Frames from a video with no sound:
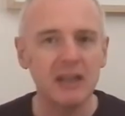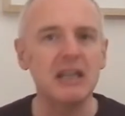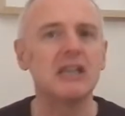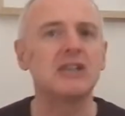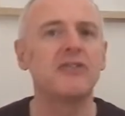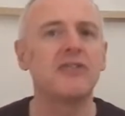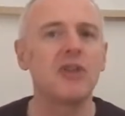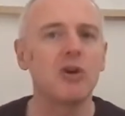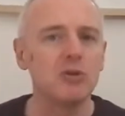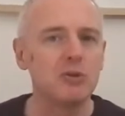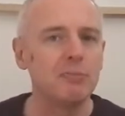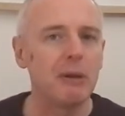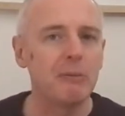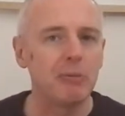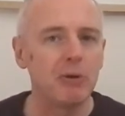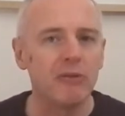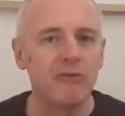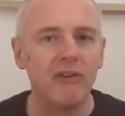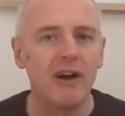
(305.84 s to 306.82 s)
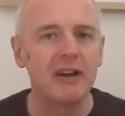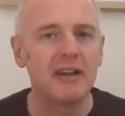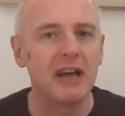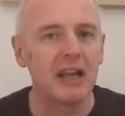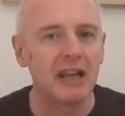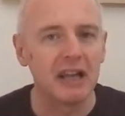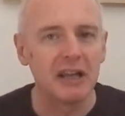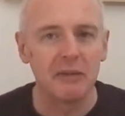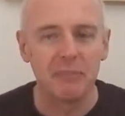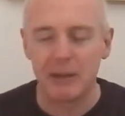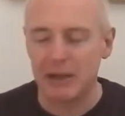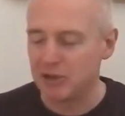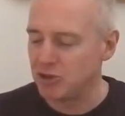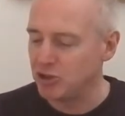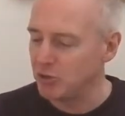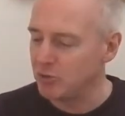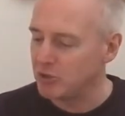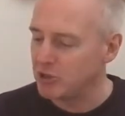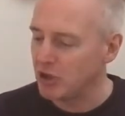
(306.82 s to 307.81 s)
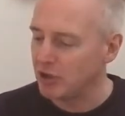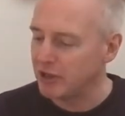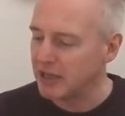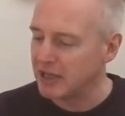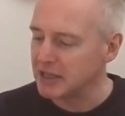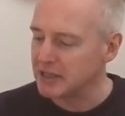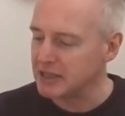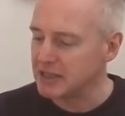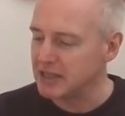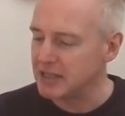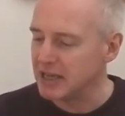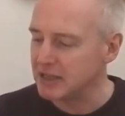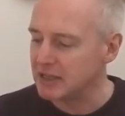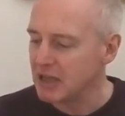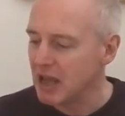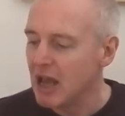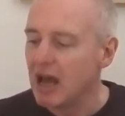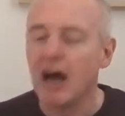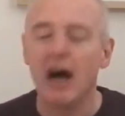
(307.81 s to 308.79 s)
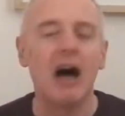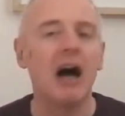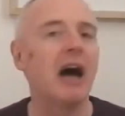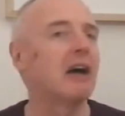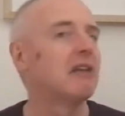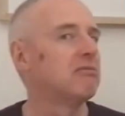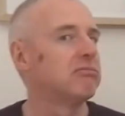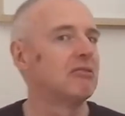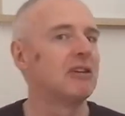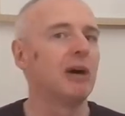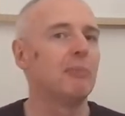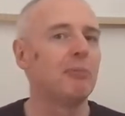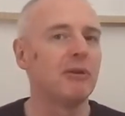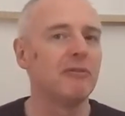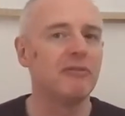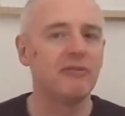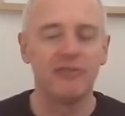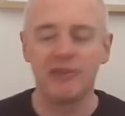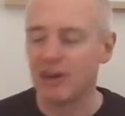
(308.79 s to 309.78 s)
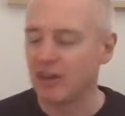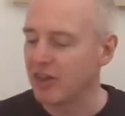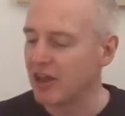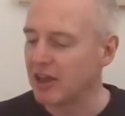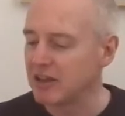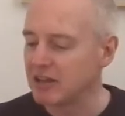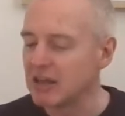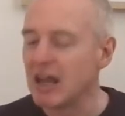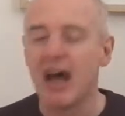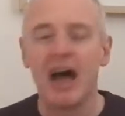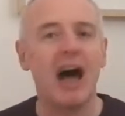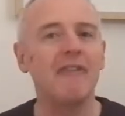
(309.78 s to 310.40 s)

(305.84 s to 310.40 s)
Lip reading: Yes, for those people who find it a little bit Teutonic as it is, a couple of things.